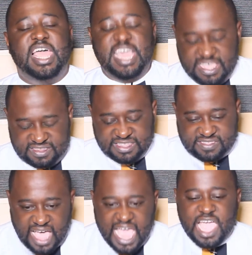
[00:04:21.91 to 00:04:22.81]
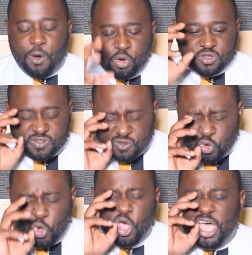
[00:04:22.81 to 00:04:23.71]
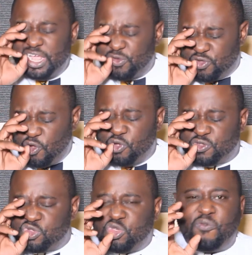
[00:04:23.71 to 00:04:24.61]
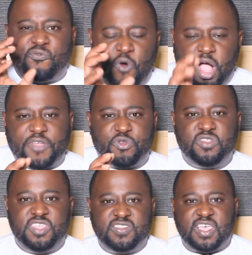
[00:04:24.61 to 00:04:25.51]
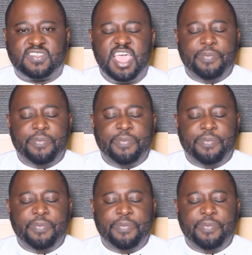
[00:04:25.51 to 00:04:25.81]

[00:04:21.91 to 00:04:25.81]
His desire was so, so, so focused on Jesus,